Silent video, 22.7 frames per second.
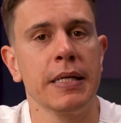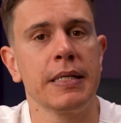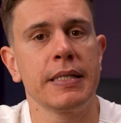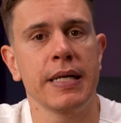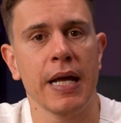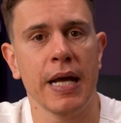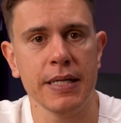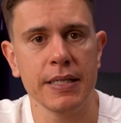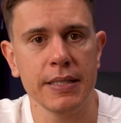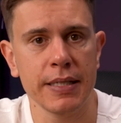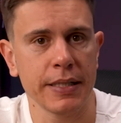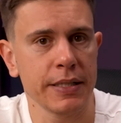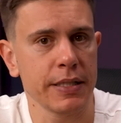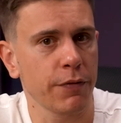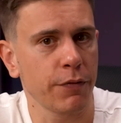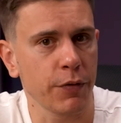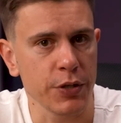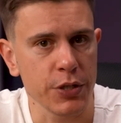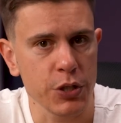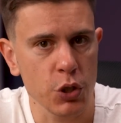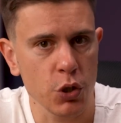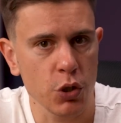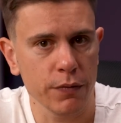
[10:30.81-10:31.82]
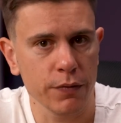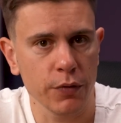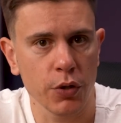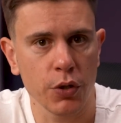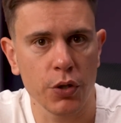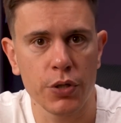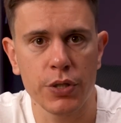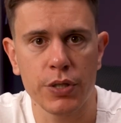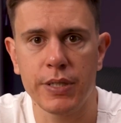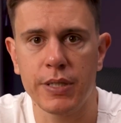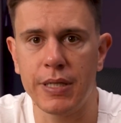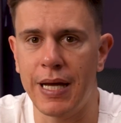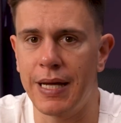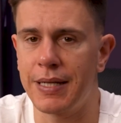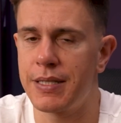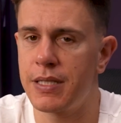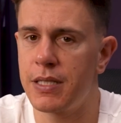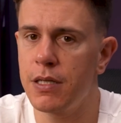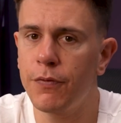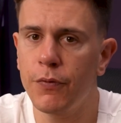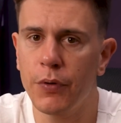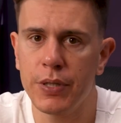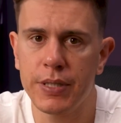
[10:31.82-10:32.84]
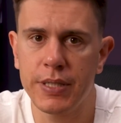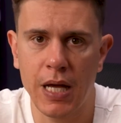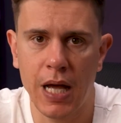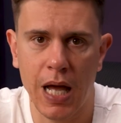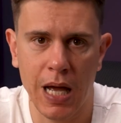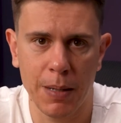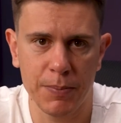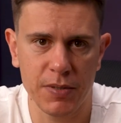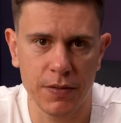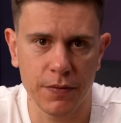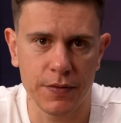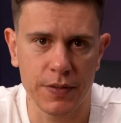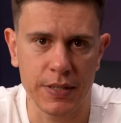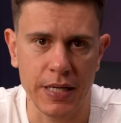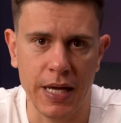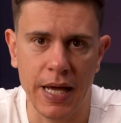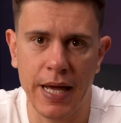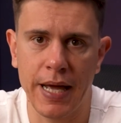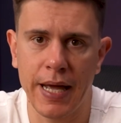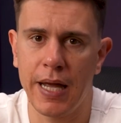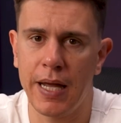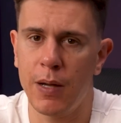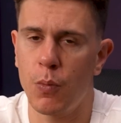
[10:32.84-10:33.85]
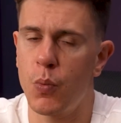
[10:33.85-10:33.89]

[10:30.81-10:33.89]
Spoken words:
testing different servers at different times of day.